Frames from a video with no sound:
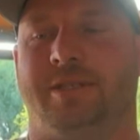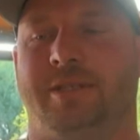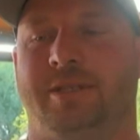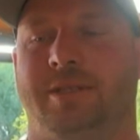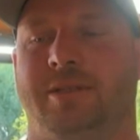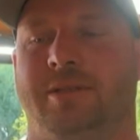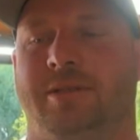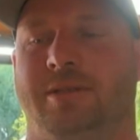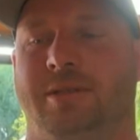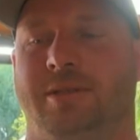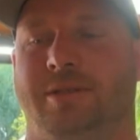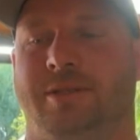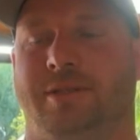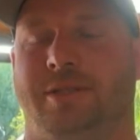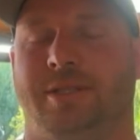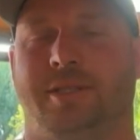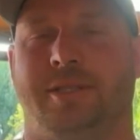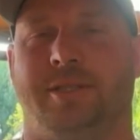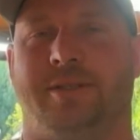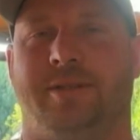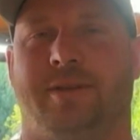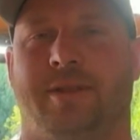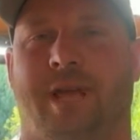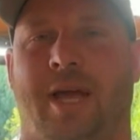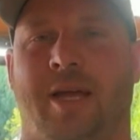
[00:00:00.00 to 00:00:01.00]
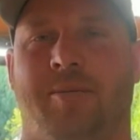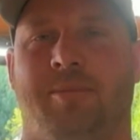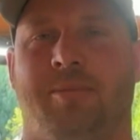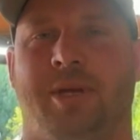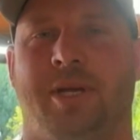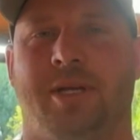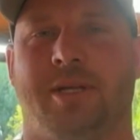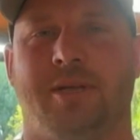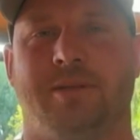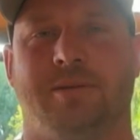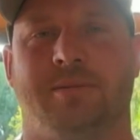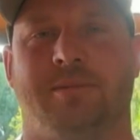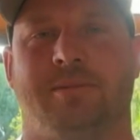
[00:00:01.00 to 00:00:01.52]
and she just thanked
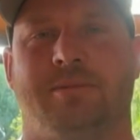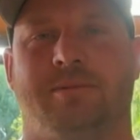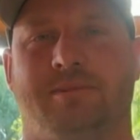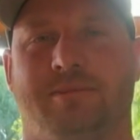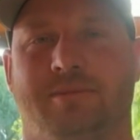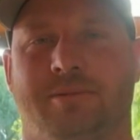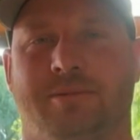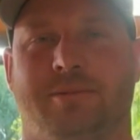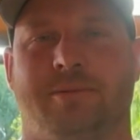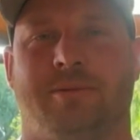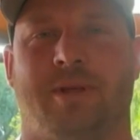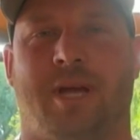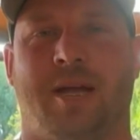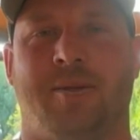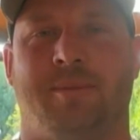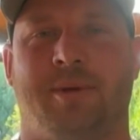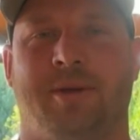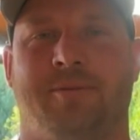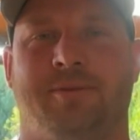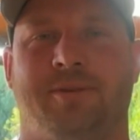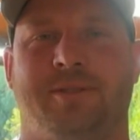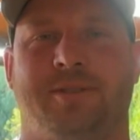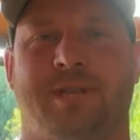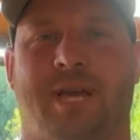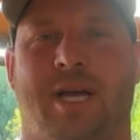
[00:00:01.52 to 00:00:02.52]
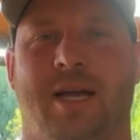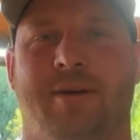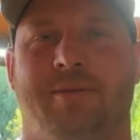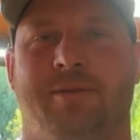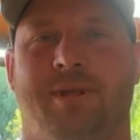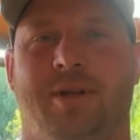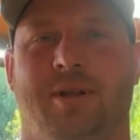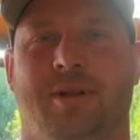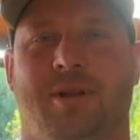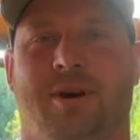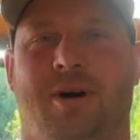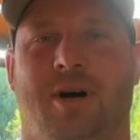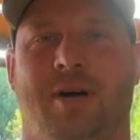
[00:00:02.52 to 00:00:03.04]
me for saving
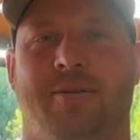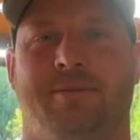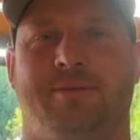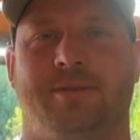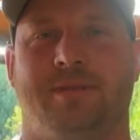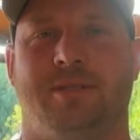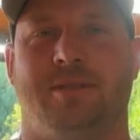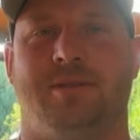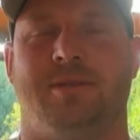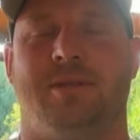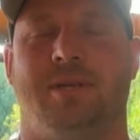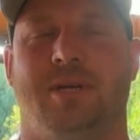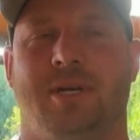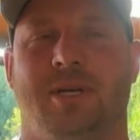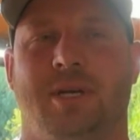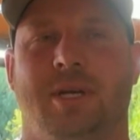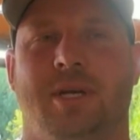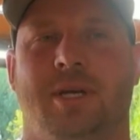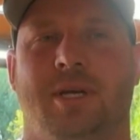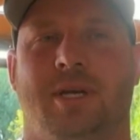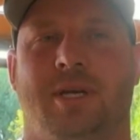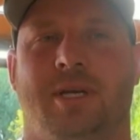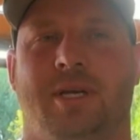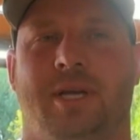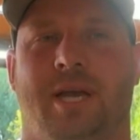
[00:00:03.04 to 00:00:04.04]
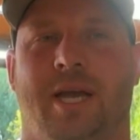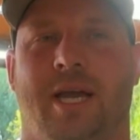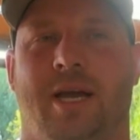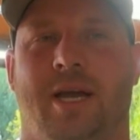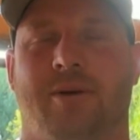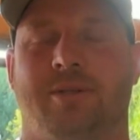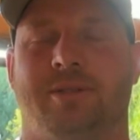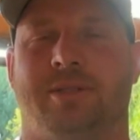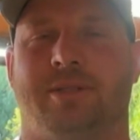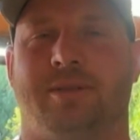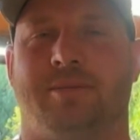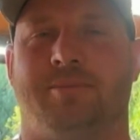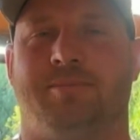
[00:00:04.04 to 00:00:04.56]
her life, and yeah, it
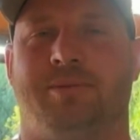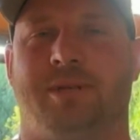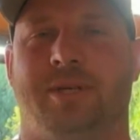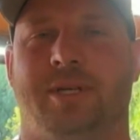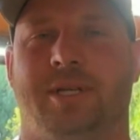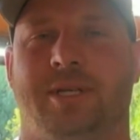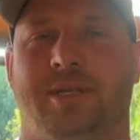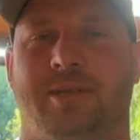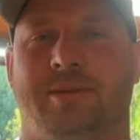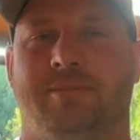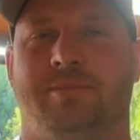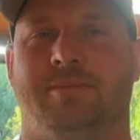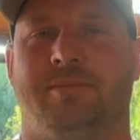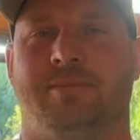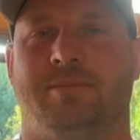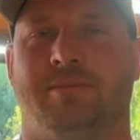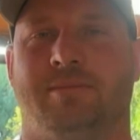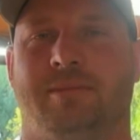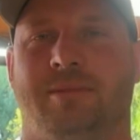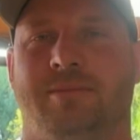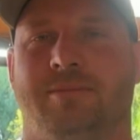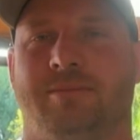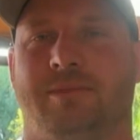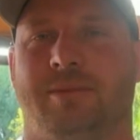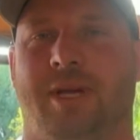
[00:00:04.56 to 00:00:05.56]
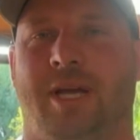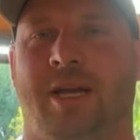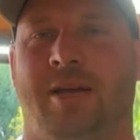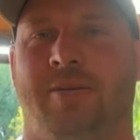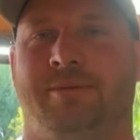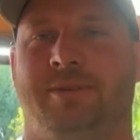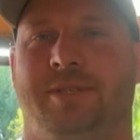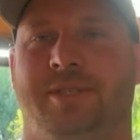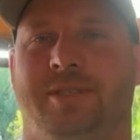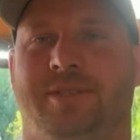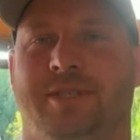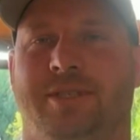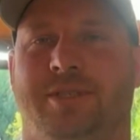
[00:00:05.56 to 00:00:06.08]
was a pretty
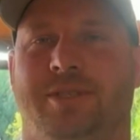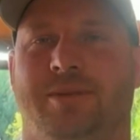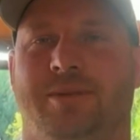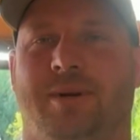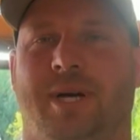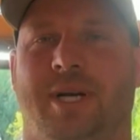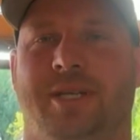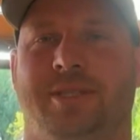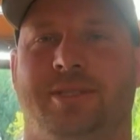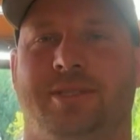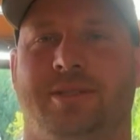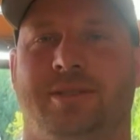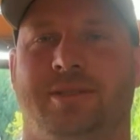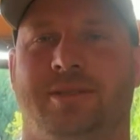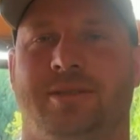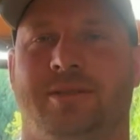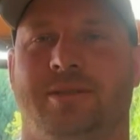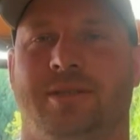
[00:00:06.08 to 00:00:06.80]
heavy situation.